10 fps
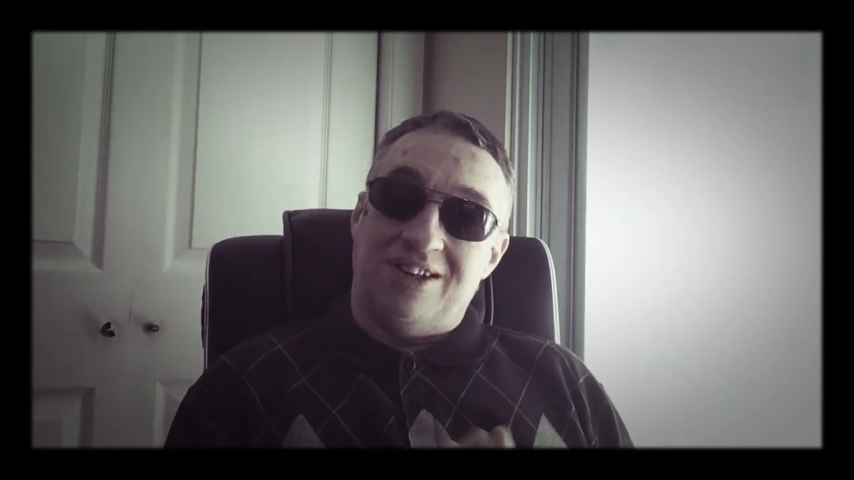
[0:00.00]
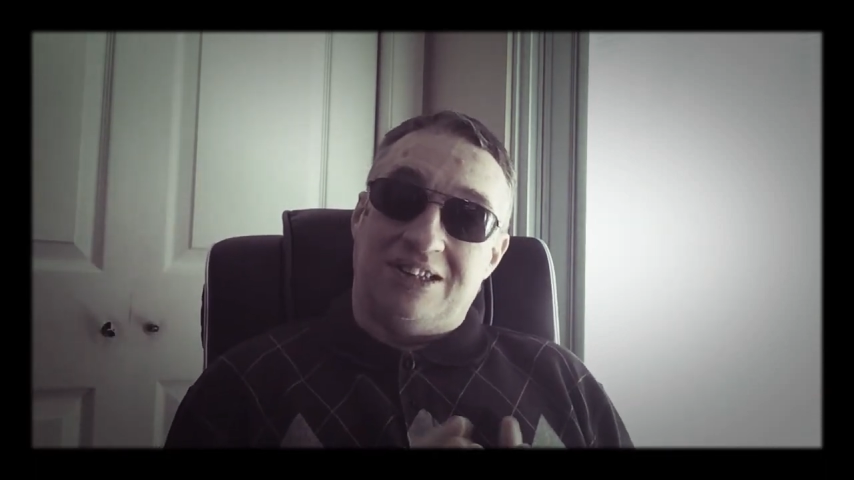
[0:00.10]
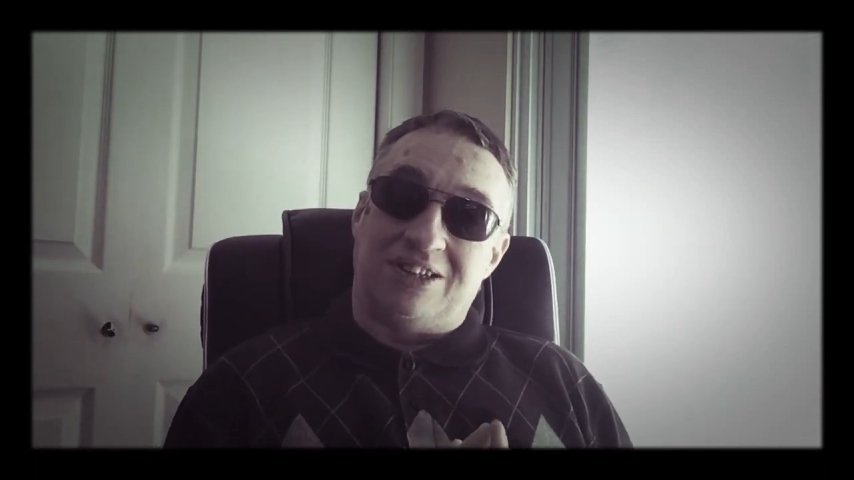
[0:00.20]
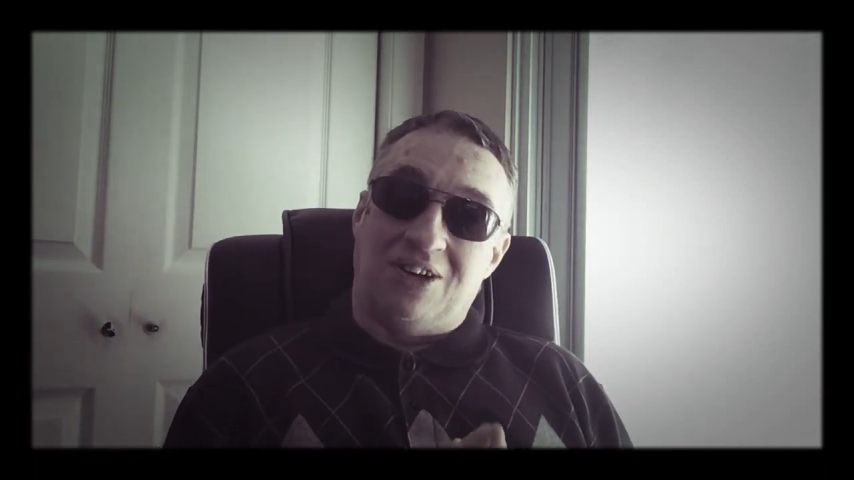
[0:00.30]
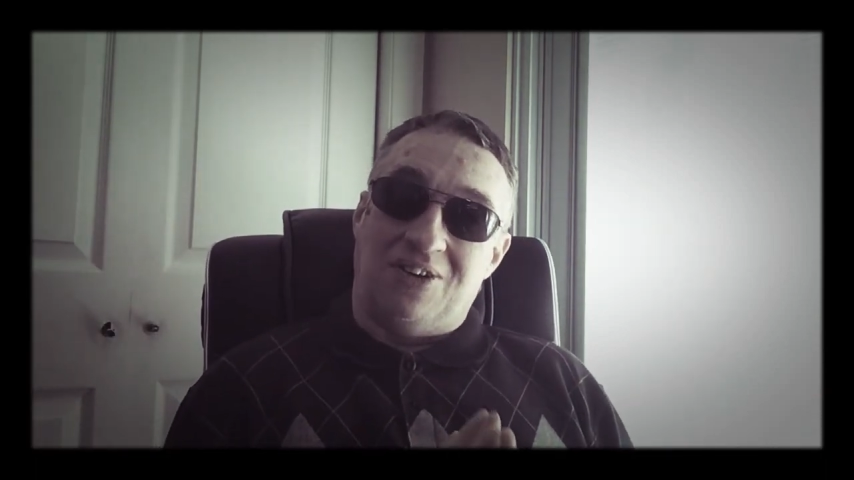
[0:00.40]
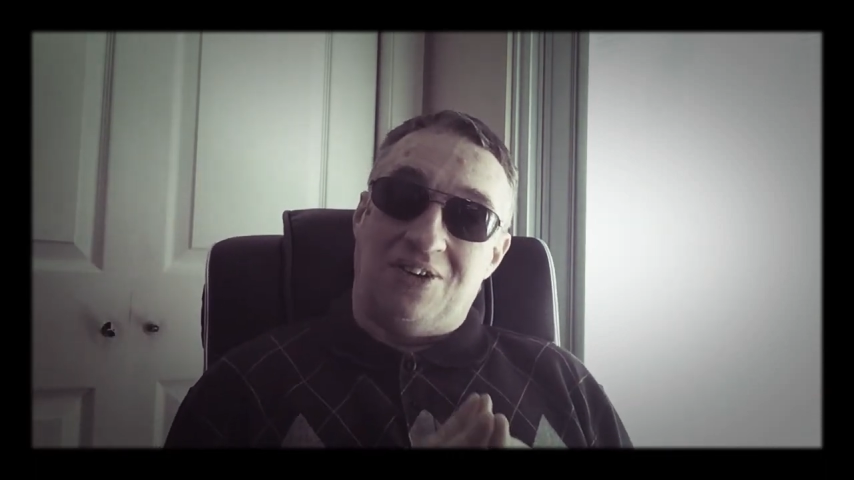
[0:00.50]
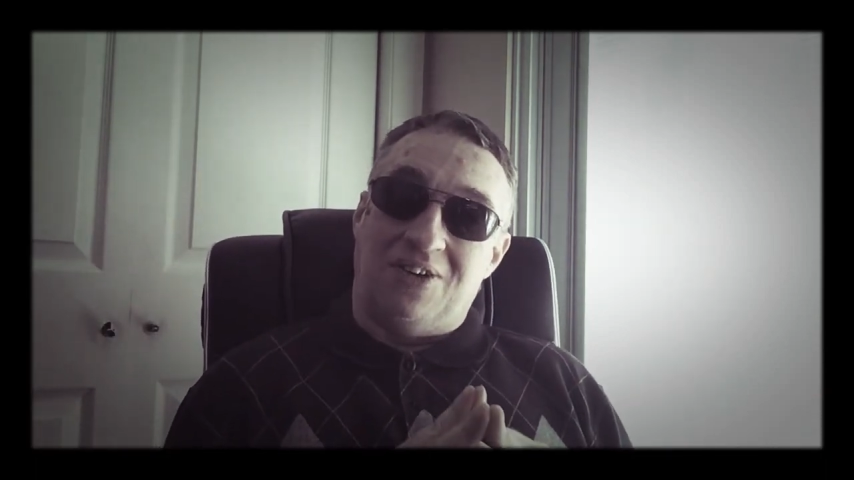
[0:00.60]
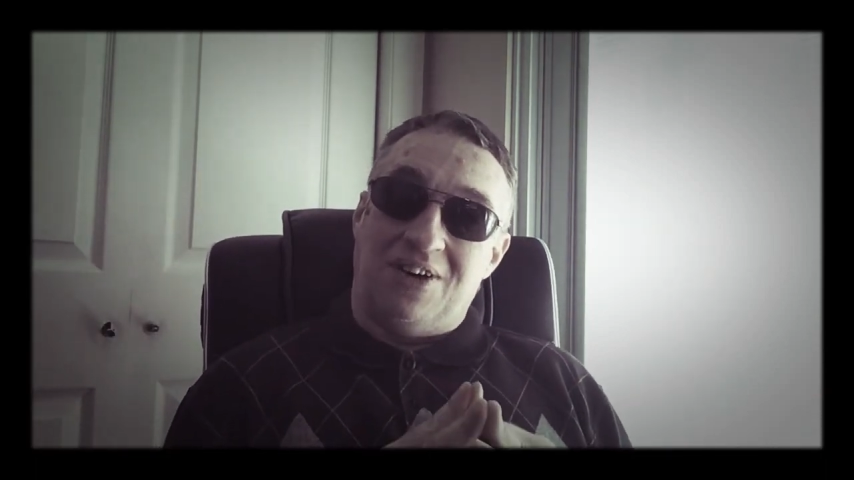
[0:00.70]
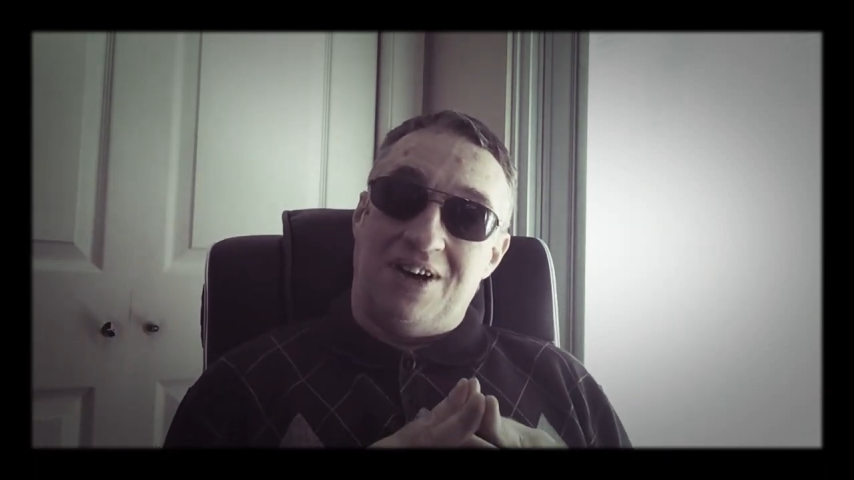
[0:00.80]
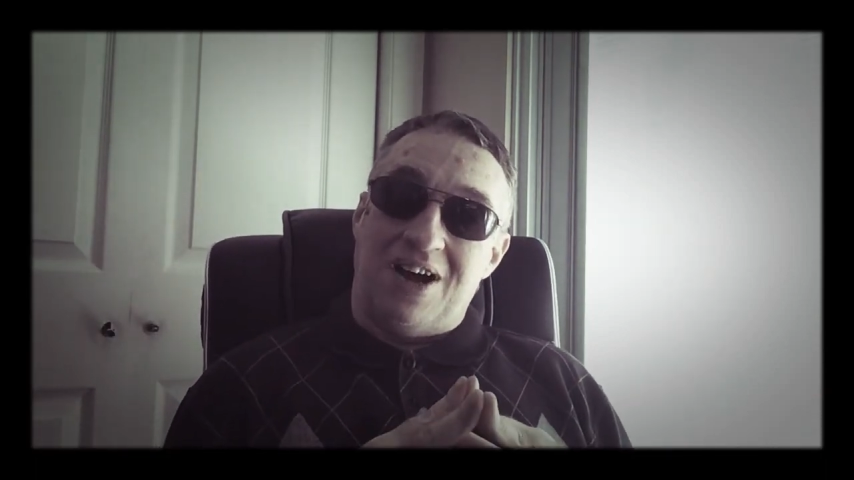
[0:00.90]

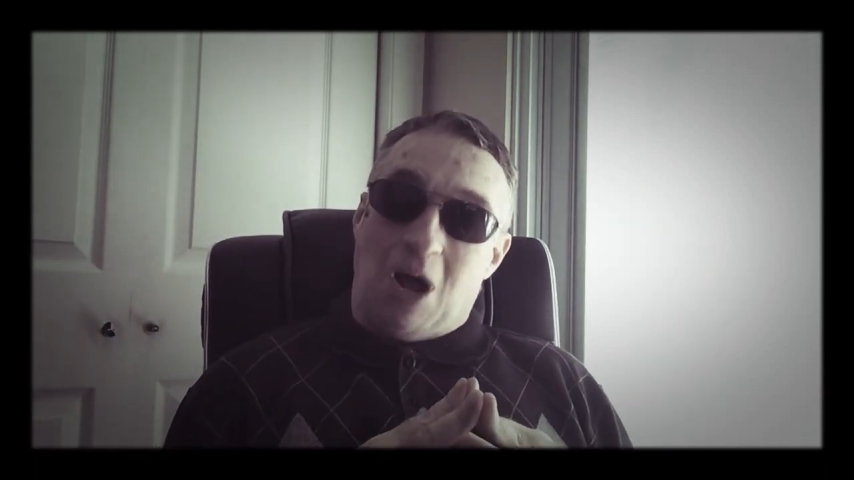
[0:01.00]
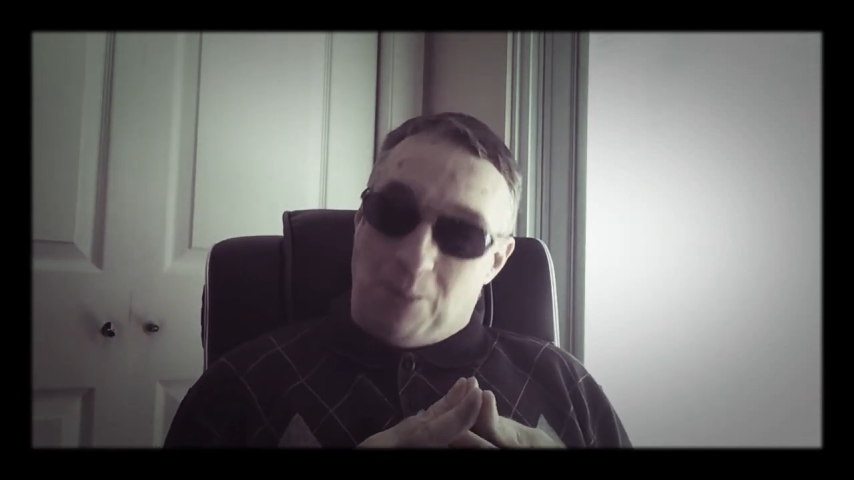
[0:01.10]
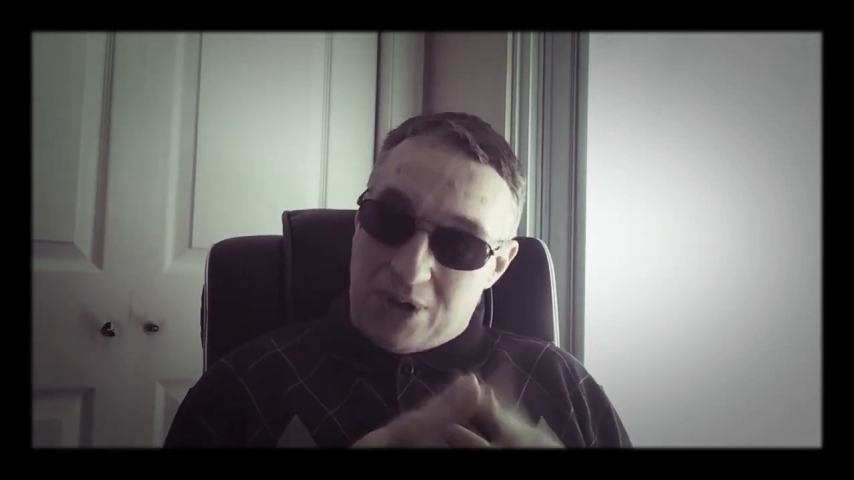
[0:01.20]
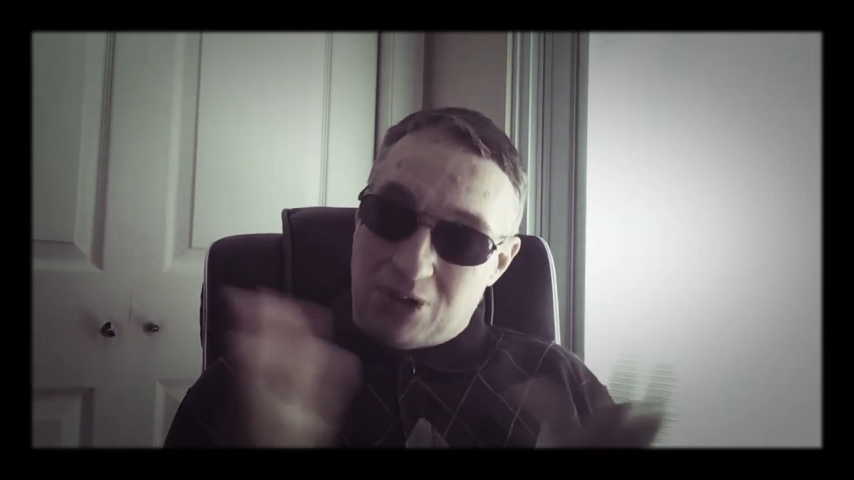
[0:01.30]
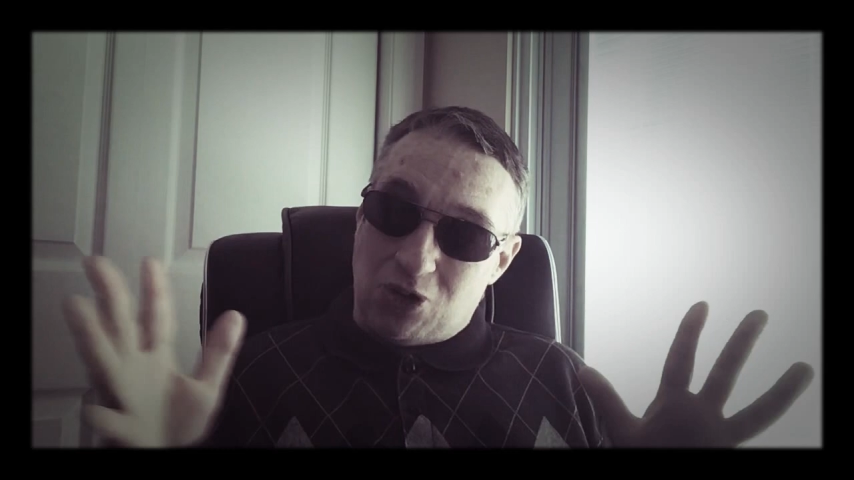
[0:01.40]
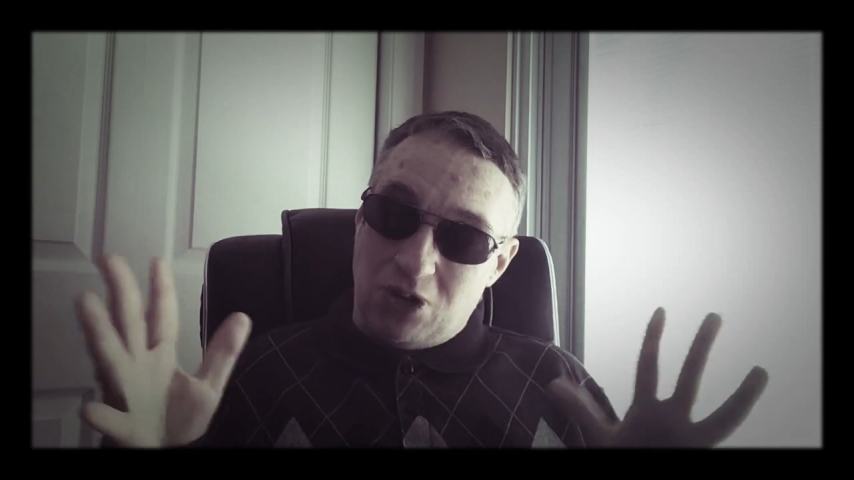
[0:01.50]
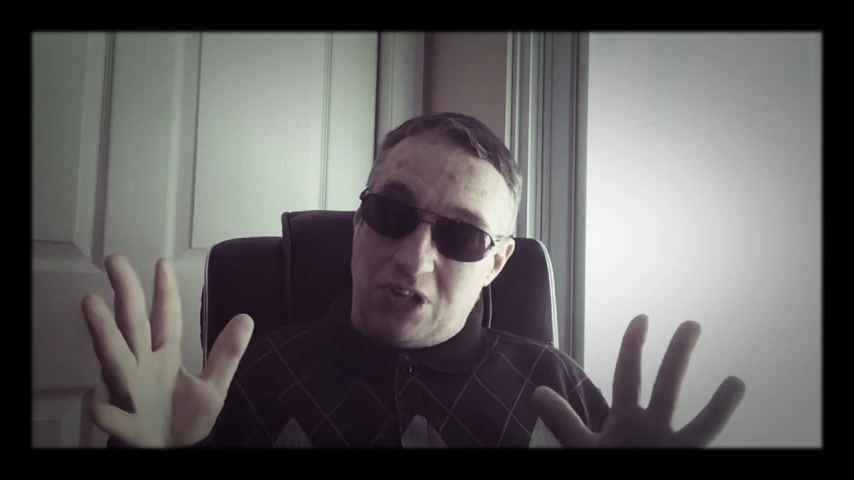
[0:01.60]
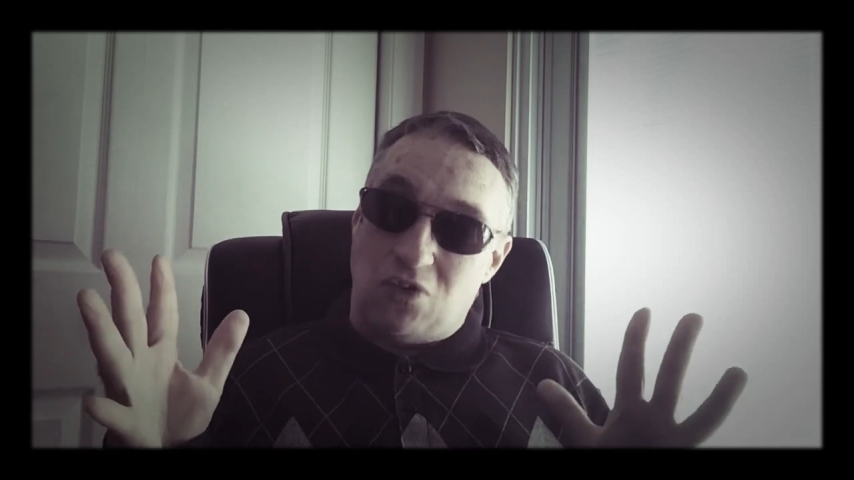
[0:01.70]
So I'll be doing this